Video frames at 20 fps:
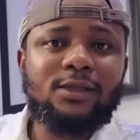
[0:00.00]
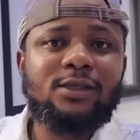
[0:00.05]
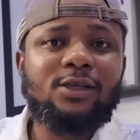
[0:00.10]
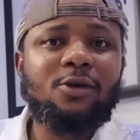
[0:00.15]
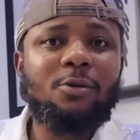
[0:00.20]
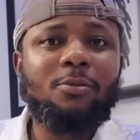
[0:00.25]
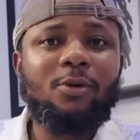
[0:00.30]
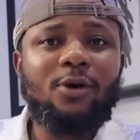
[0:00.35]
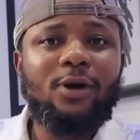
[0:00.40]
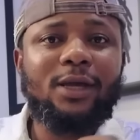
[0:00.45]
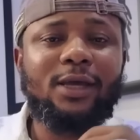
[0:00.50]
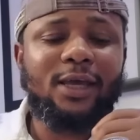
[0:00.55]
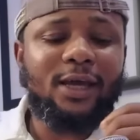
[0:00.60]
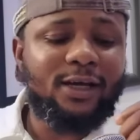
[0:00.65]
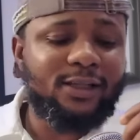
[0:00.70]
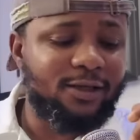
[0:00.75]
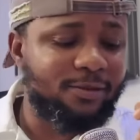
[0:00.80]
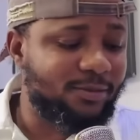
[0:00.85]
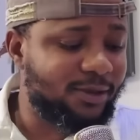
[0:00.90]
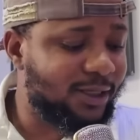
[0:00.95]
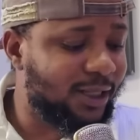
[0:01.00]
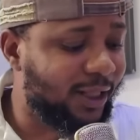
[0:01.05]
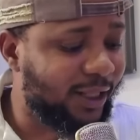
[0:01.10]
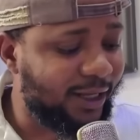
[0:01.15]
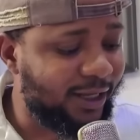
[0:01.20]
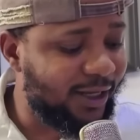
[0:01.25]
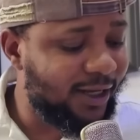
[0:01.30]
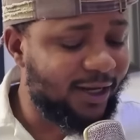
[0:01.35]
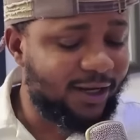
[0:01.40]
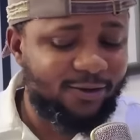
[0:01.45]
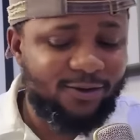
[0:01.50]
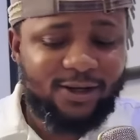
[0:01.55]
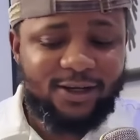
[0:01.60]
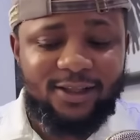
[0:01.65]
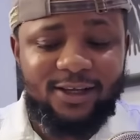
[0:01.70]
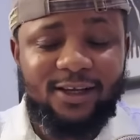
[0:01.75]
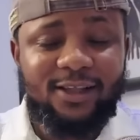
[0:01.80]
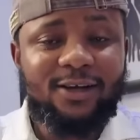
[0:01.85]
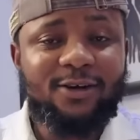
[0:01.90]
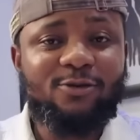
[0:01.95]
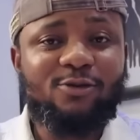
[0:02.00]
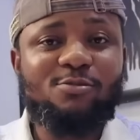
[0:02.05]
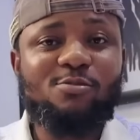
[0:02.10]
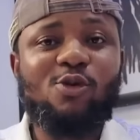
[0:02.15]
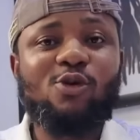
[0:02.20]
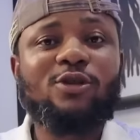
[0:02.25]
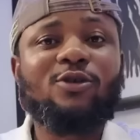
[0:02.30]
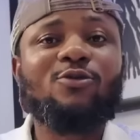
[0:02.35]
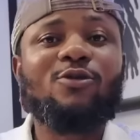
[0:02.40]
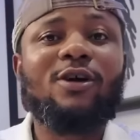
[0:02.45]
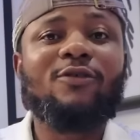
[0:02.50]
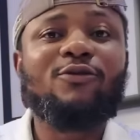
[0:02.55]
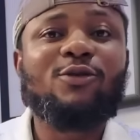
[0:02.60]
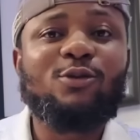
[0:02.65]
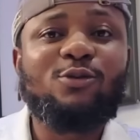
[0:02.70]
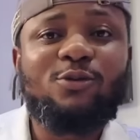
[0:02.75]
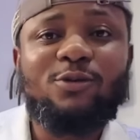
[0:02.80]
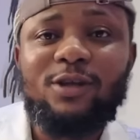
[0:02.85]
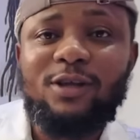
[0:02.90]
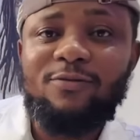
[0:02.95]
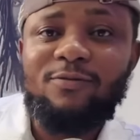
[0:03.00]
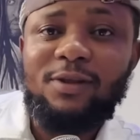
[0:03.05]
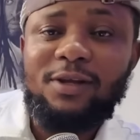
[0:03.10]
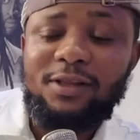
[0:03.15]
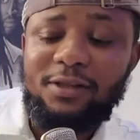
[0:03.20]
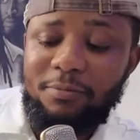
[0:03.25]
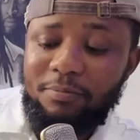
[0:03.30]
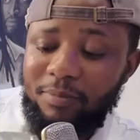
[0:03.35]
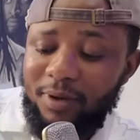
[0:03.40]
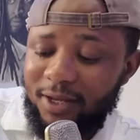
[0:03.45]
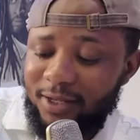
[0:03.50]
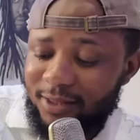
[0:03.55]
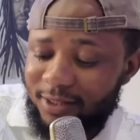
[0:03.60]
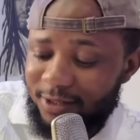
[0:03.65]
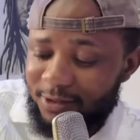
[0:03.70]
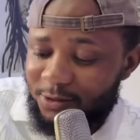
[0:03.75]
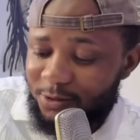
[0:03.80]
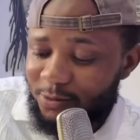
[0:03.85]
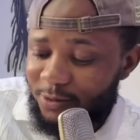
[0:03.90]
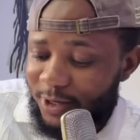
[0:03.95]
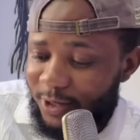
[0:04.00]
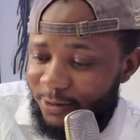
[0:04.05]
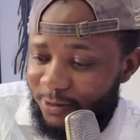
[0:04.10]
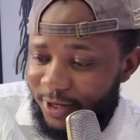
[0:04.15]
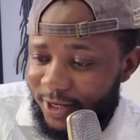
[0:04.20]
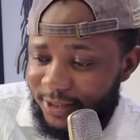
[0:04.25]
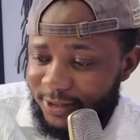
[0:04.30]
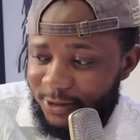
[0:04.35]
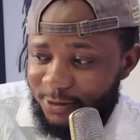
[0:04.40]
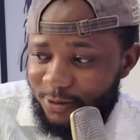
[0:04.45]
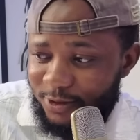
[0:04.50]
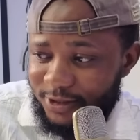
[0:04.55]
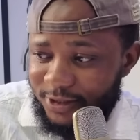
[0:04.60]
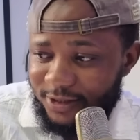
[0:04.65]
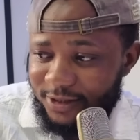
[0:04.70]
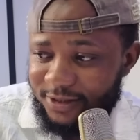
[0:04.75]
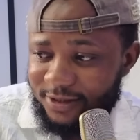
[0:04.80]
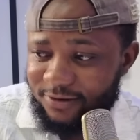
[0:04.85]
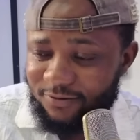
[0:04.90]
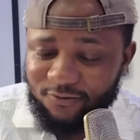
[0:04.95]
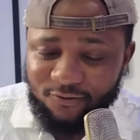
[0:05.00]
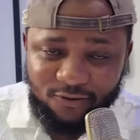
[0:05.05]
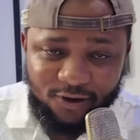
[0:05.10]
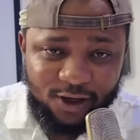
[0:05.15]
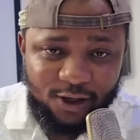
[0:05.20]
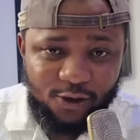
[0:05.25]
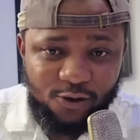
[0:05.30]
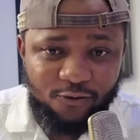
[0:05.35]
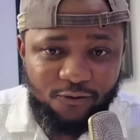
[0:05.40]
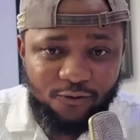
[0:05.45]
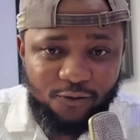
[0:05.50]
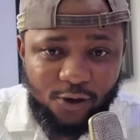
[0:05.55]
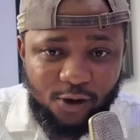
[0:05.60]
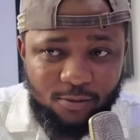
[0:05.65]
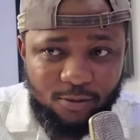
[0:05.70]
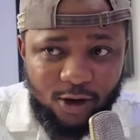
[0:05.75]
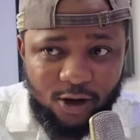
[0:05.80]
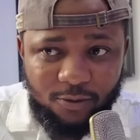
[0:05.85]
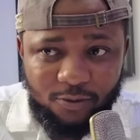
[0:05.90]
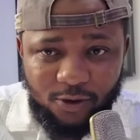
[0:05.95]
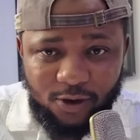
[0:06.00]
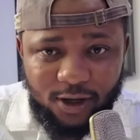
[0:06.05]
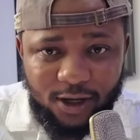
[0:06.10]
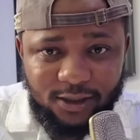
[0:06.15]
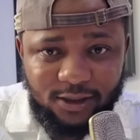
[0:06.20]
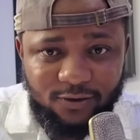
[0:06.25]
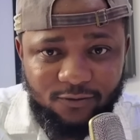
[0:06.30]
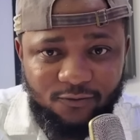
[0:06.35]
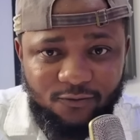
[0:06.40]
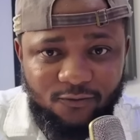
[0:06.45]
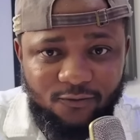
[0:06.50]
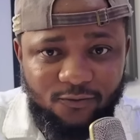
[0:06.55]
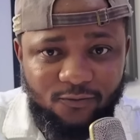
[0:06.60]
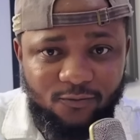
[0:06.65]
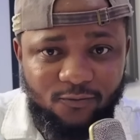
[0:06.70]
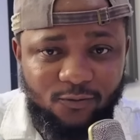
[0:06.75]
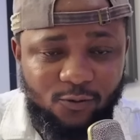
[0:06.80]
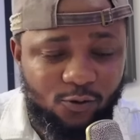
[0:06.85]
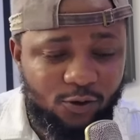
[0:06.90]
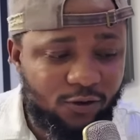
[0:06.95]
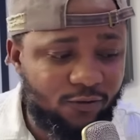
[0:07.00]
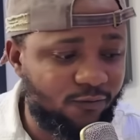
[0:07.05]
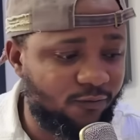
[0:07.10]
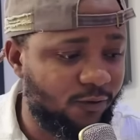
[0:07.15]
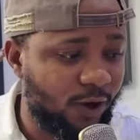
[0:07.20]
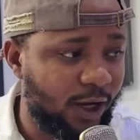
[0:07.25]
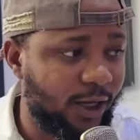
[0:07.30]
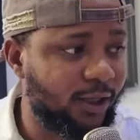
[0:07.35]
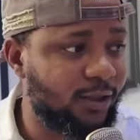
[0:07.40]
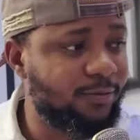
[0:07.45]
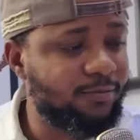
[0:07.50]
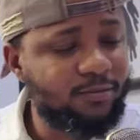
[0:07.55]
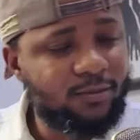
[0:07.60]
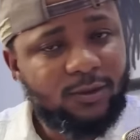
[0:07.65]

This is your boy Gadam Slink. How you doing? Good morning, good afternoon, good evening, depending on where you guys are watching this video from. I hope you guys are doing fine.